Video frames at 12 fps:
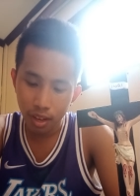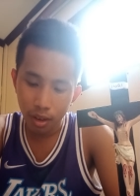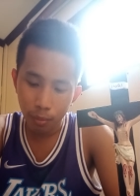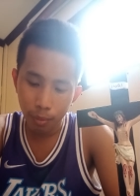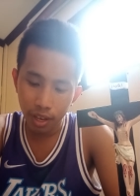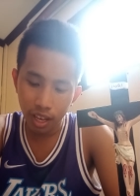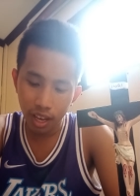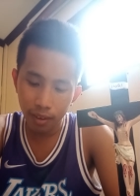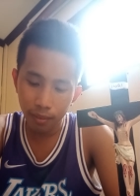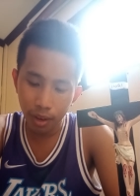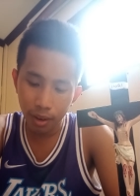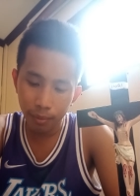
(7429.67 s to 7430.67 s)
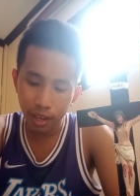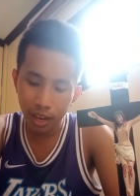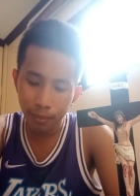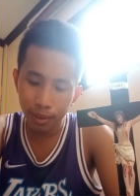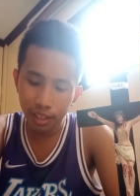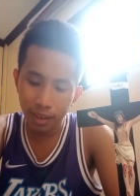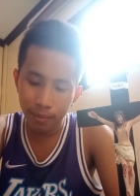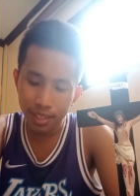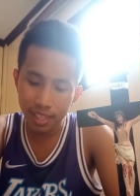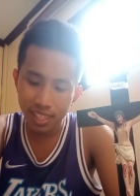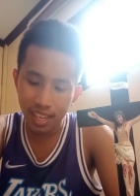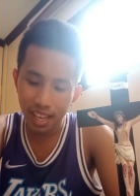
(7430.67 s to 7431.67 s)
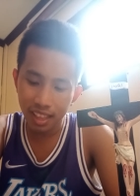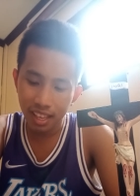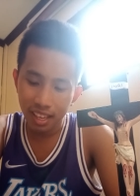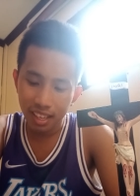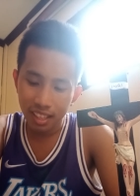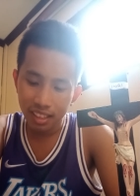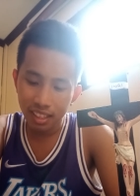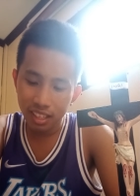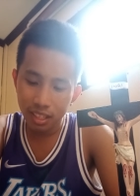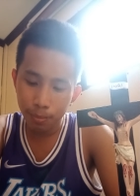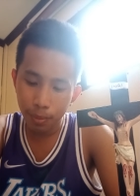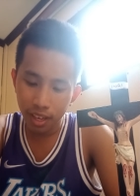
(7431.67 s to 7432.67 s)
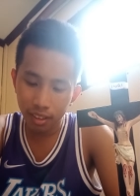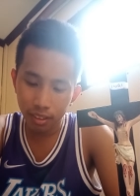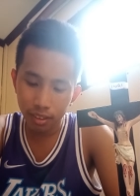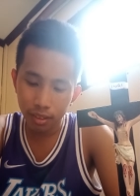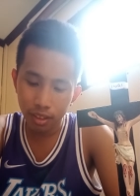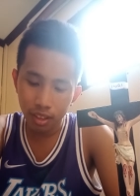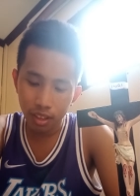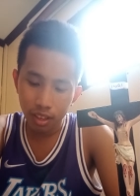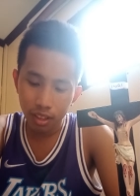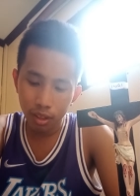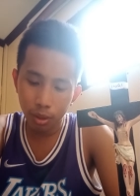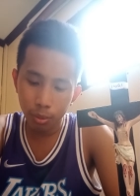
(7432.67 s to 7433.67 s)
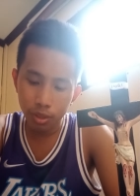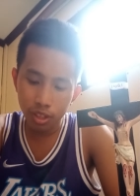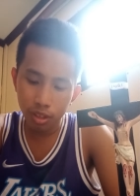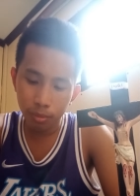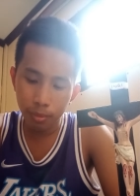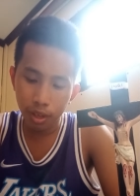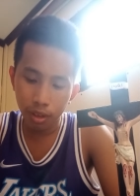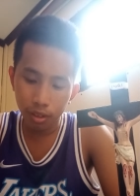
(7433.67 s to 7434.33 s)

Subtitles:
Whenever Laban said, the speckled goats shall be